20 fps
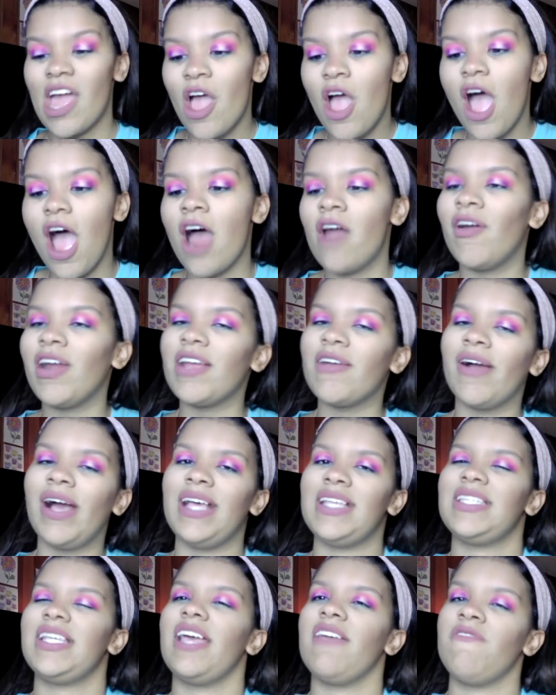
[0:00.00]
Alright, you guys,
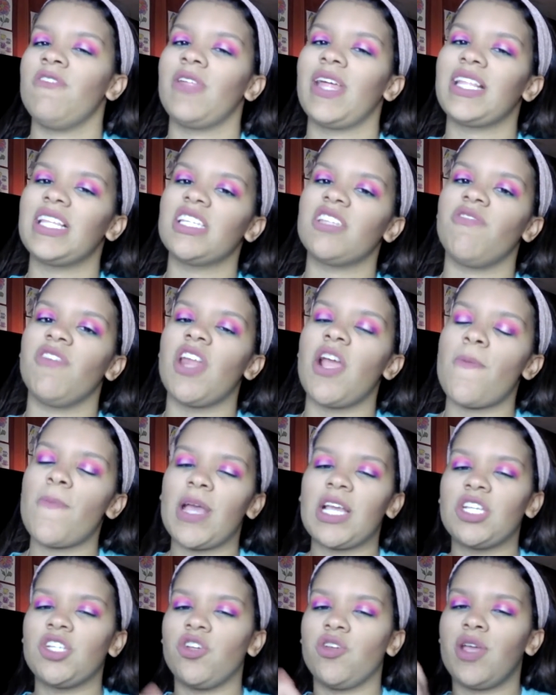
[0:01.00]
if you like this video, make
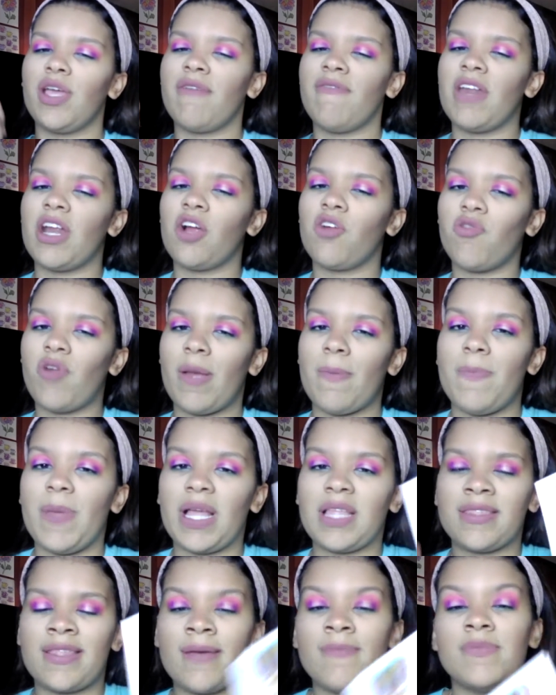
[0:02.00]
sure you give it a great big
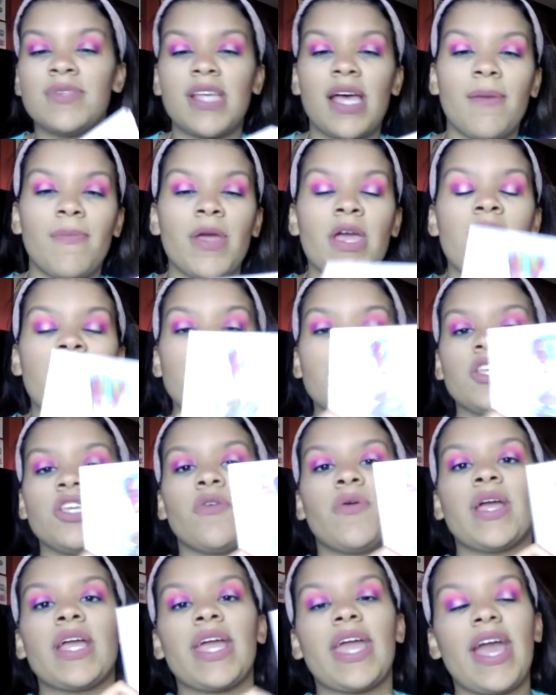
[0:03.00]
thumbs up. You
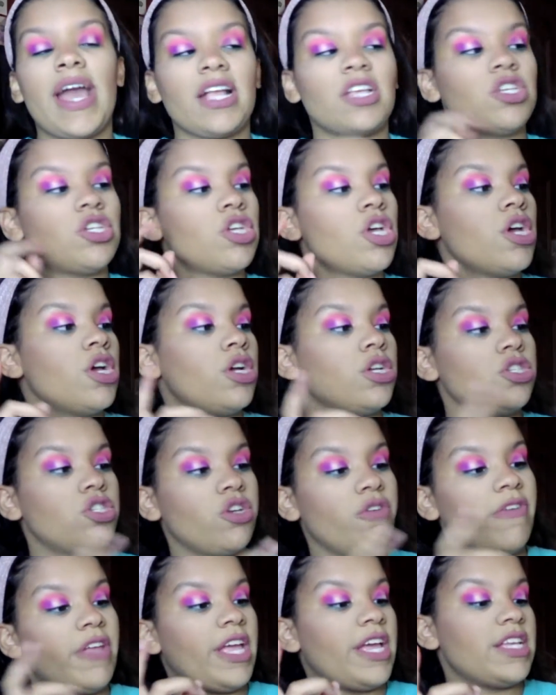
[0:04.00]
can catch
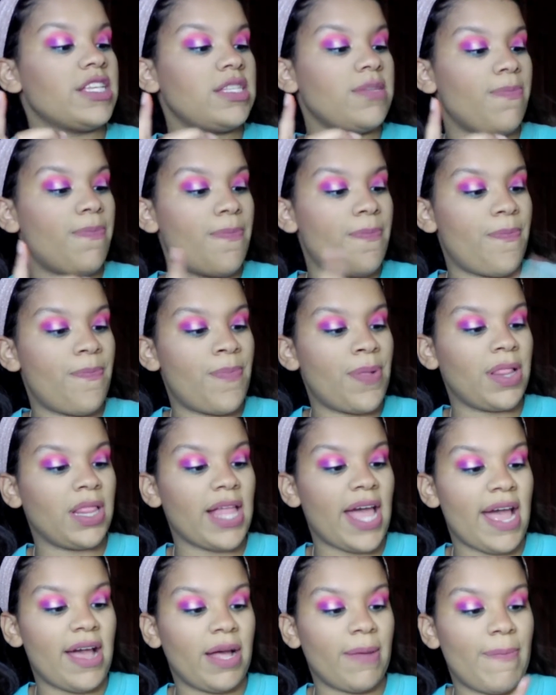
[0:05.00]
Juvia'S
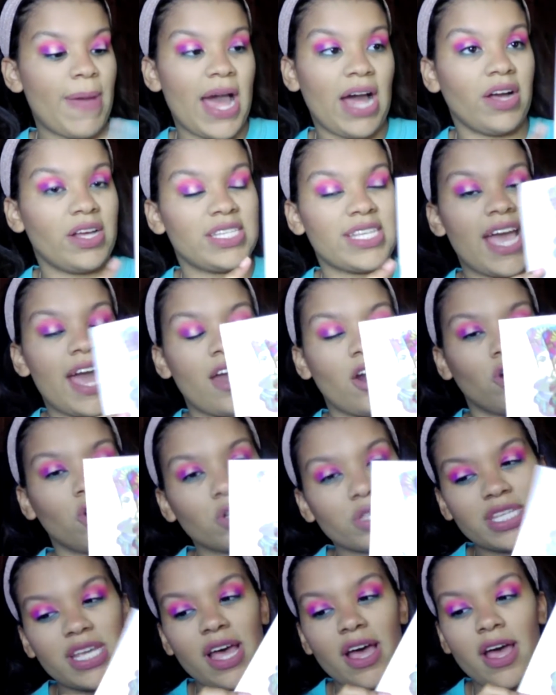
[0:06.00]
Palace at
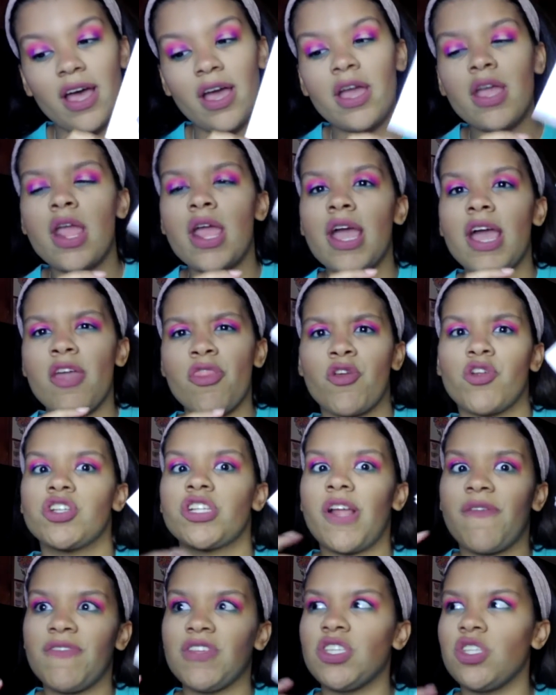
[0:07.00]
Ulta, and their
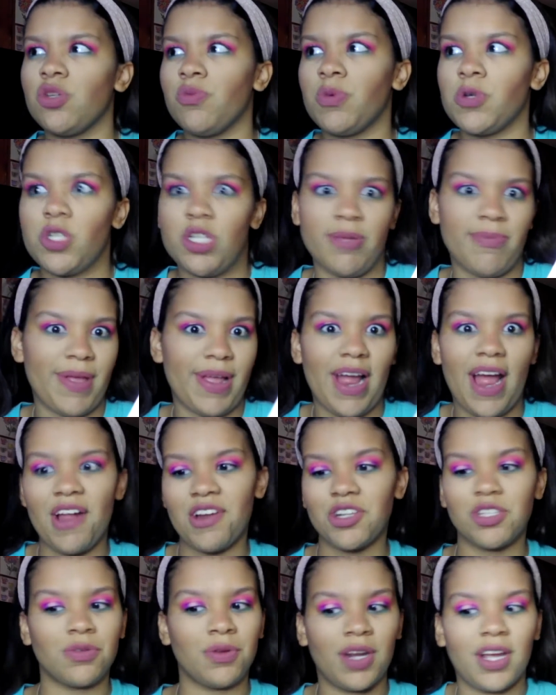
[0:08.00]
stuff is super cheap. Like, I
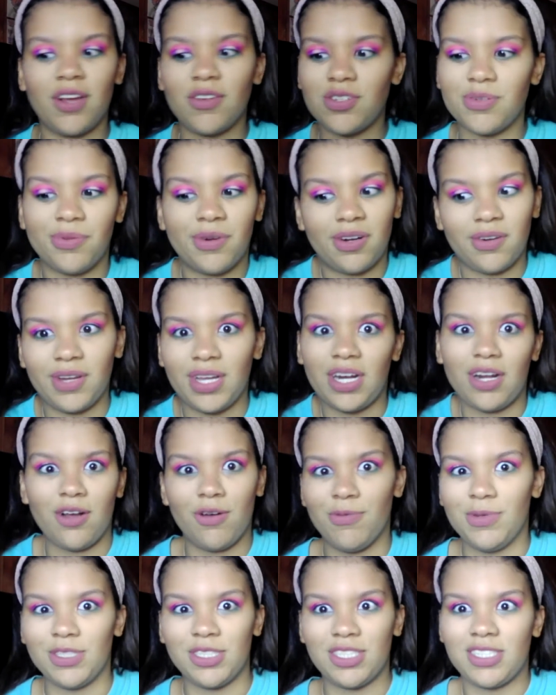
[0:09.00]
just want to go tomorrow and get a whole
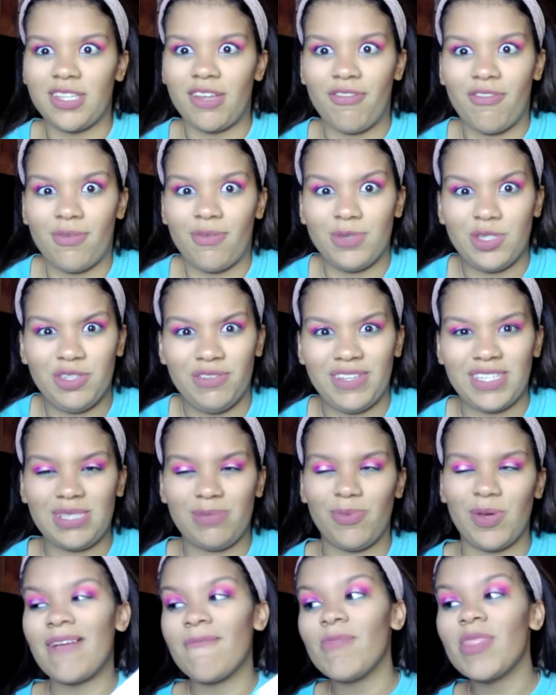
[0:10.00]
bunch of stuff from Juvia'S
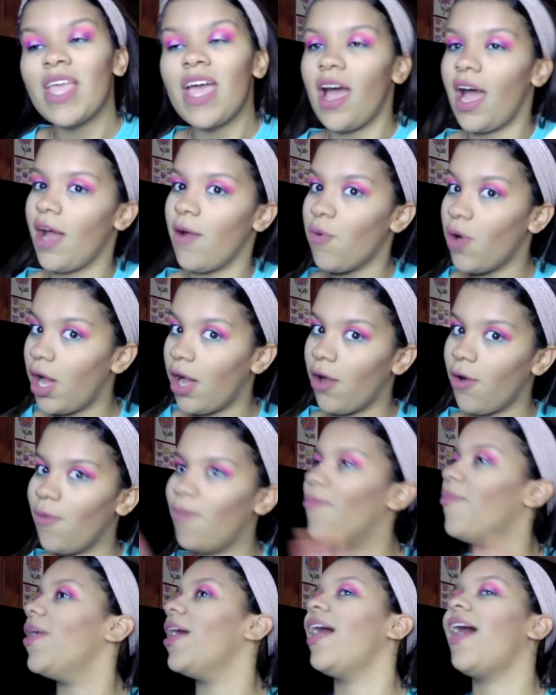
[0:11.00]
Place. I won't,
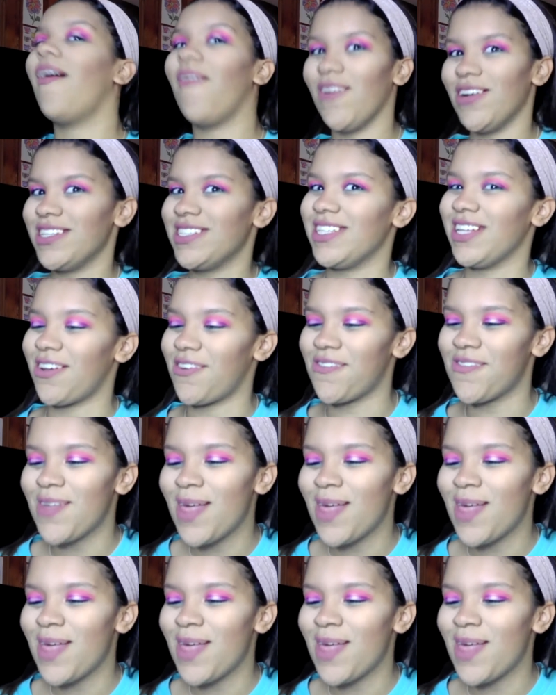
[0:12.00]
but I want to.